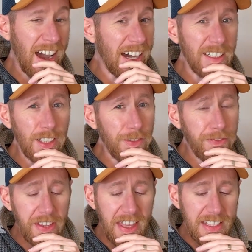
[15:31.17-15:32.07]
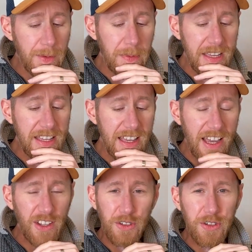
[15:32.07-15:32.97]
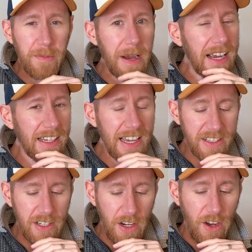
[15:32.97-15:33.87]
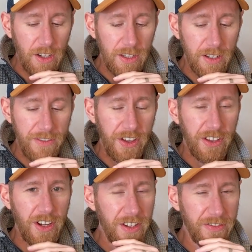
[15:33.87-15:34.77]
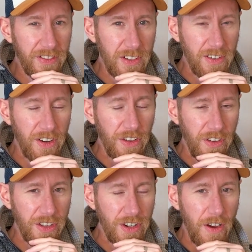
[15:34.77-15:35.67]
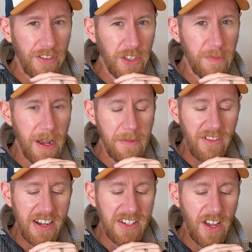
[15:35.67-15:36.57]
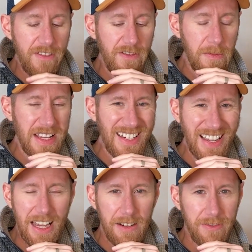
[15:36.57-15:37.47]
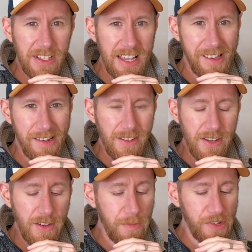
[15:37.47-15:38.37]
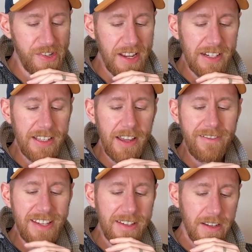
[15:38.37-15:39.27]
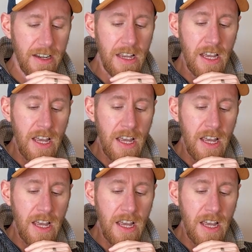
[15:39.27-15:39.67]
I'd love for there to be a good back catalogue of other novels by Marasco for me to kind of dig into, but sadly there isn't.